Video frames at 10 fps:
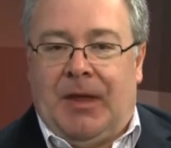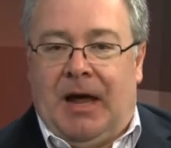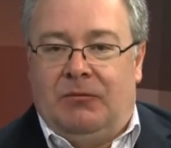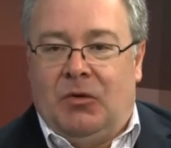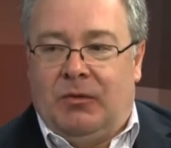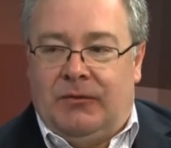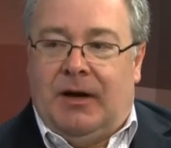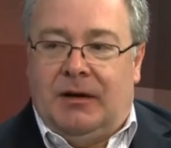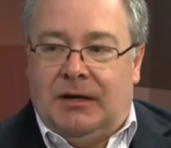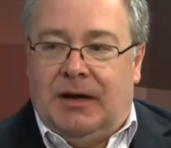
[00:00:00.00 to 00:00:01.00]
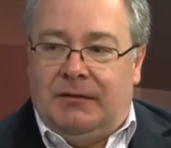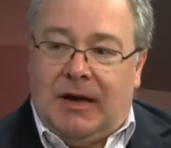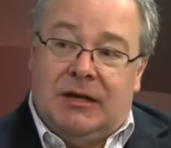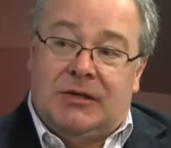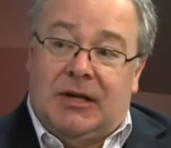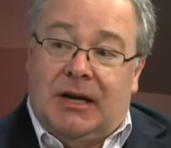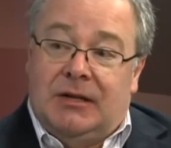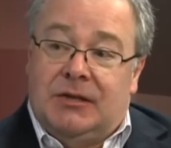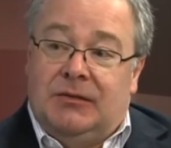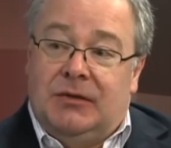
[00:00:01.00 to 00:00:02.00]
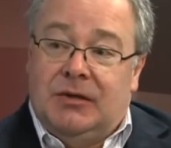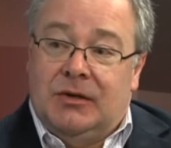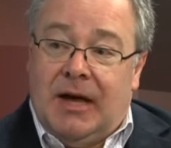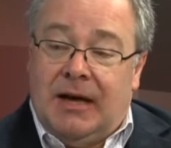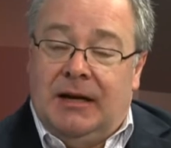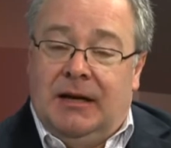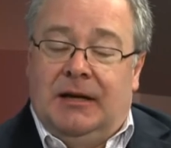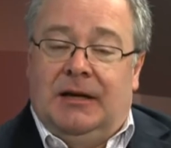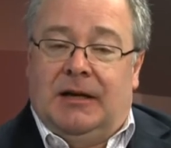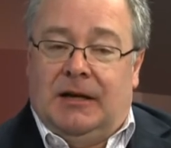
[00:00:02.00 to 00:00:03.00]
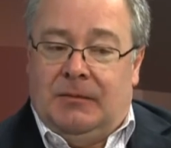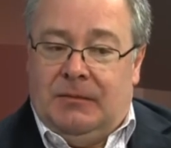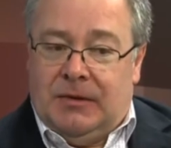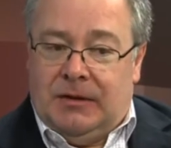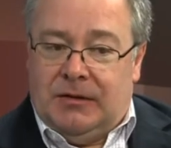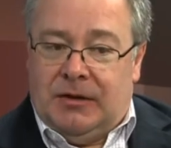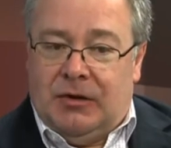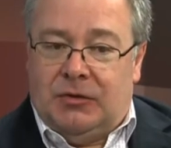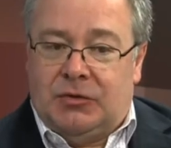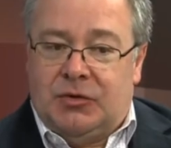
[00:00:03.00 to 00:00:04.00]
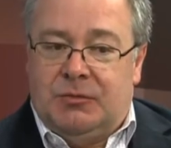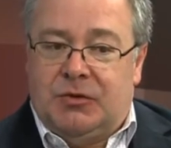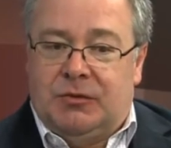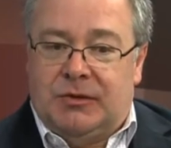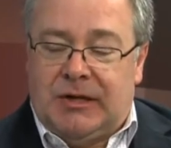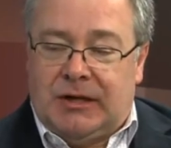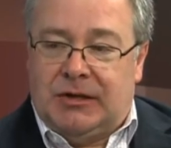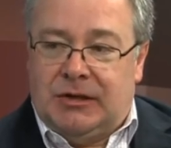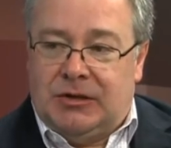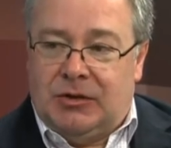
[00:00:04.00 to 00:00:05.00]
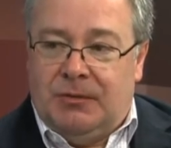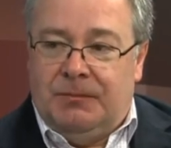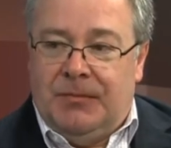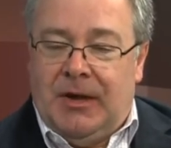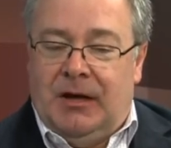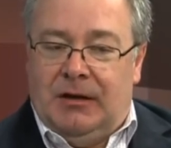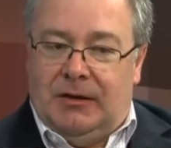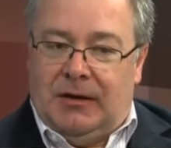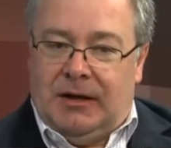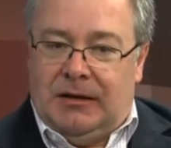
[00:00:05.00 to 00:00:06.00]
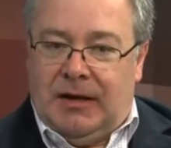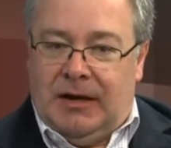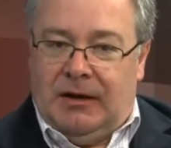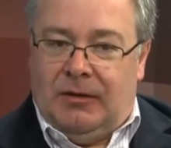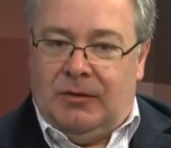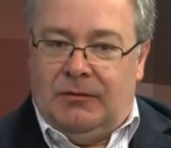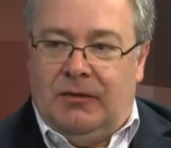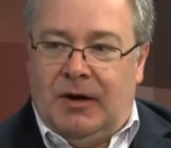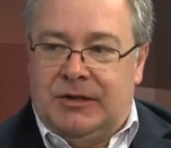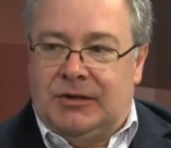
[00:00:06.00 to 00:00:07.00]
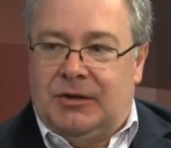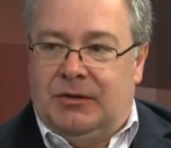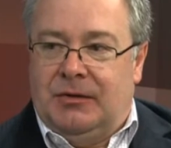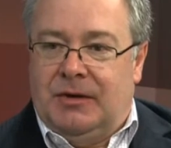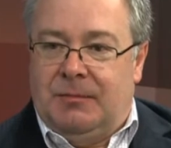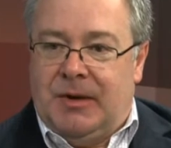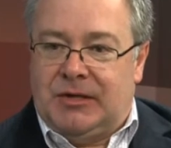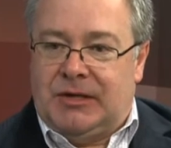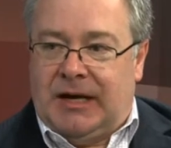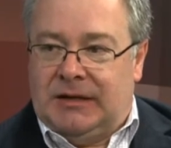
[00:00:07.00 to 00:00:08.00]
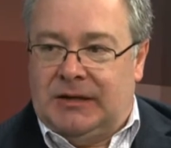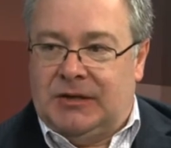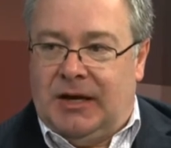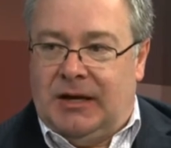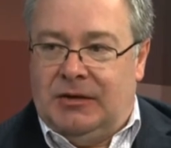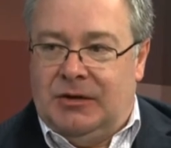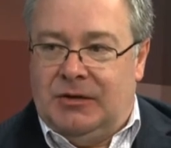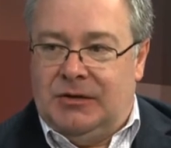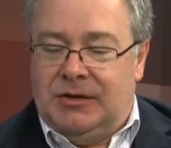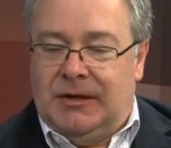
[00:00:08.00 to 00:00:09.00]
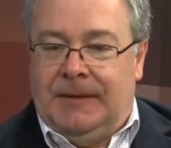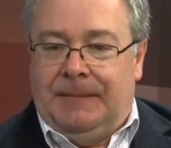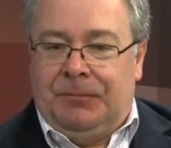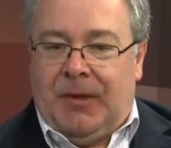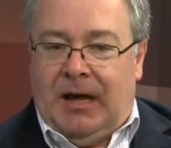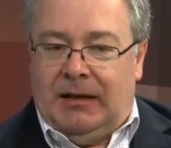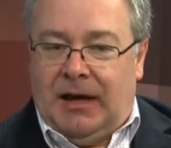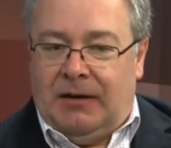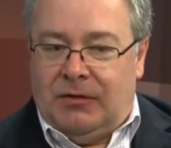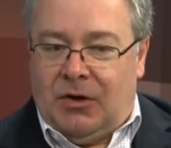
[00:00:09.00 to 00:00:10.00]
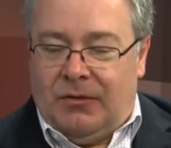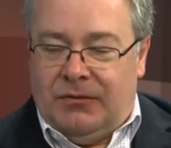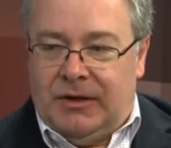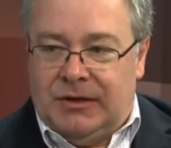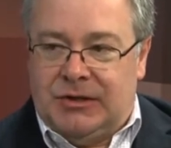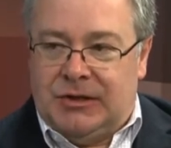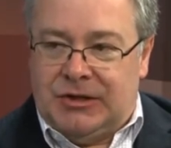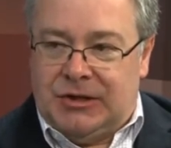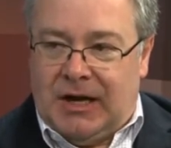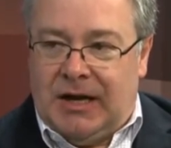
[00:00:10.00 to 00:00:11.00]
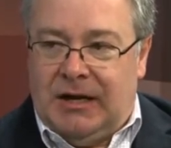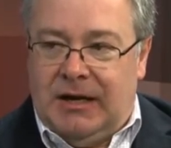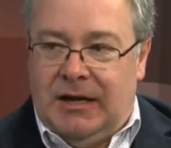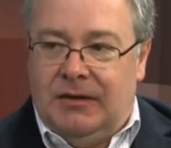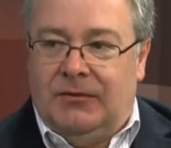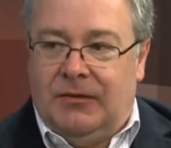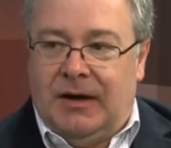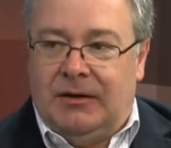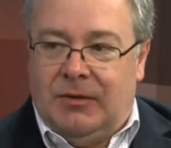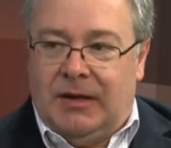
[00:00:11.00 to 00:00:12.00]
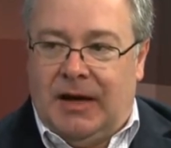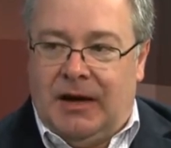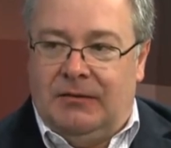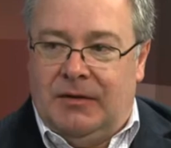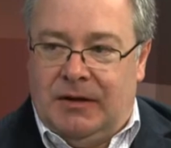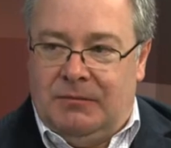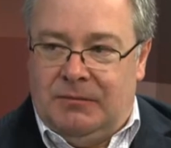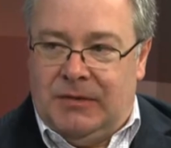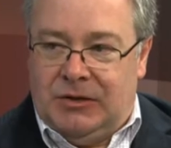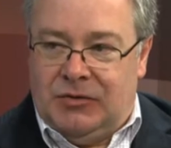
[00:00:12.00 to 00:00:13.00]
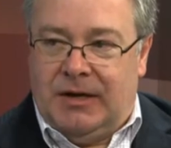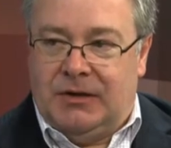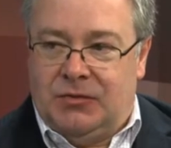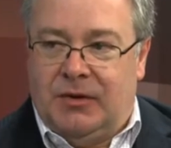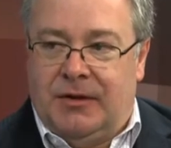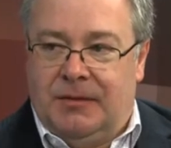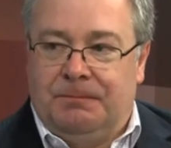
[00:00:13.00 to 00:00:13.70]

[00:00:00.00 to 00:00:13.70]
And what we found in Afghanistan is if you do that, the local troops will stick to the job. They are advised on the best tactics they can use, and they have the confidence to stay in the fight when they have their trainers with them.